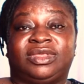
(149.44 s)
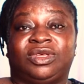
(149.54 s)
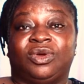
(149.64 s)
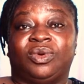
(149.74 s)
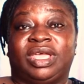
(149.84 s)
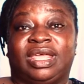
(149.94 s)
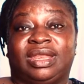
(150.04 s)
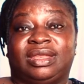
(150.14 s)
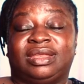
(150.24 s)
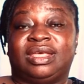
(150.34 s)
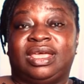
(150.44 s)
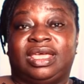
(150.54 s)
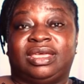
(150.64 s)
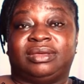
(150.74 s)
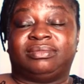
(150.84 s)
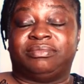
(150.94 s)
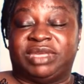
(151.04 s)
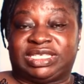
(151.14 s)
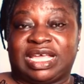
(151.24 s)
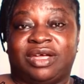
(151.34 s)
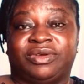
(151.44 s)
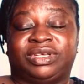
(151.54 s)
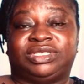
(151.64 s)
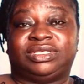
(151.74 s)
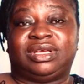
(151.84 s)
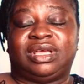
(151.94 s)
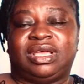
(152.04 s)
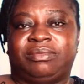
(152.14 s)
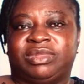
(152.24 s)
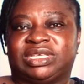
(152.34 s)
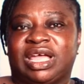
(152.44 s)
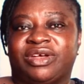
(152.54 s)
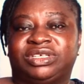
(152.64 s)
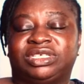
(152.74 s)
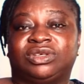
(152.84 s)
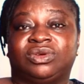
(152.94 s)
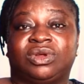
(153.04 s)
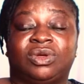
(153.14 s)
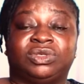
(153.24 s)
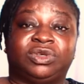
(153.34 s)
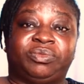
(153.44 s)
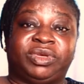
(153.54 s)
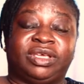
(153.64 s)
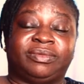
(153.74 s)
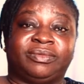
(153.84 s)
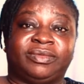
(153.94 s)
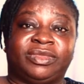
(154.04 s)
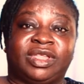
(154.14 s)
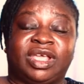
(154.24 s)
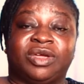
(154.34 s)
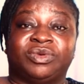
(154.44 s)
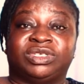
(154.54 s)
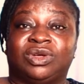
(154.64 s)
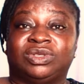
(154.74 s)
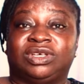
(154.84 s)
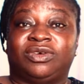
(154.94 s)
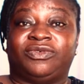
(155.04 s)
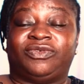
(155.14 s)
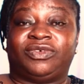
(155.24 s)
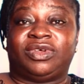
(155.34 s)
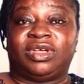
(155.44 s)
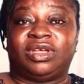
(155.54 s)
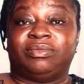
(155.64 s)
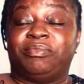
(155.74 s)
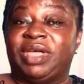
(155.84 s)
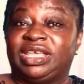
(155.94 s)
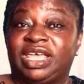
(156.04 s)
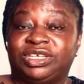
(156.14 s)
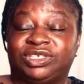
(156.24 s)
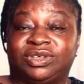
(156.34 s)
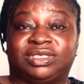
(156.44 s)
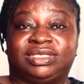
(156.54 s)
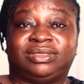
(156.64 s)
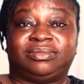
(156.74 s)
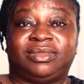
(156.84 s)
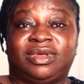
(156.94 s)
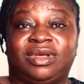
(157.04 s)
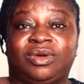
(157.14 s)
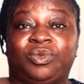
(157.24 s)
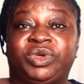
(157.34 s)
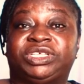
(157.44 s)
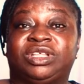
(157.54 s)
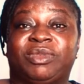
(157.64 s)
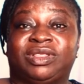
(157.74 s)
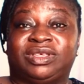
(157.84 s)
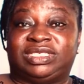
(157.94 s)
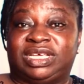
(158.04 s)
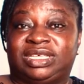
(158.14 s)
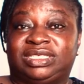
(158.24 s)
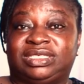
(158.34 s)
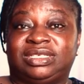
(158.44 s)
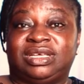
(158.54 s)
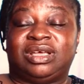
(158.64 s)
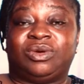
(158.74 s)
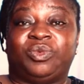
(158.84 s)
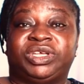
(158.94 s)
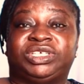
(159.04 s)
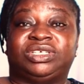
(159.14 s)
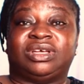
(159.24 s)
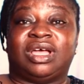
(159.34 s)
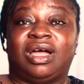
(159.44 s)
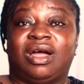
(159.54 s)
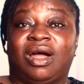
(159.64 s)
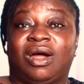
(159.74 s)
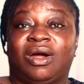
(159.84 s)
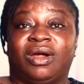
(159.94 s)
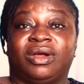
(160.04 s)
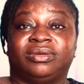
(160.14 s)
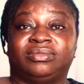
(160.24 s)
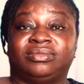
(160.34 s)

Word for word: you know, in a miscarriage. Miscarriages could also be a result of medications which the mother takes, which are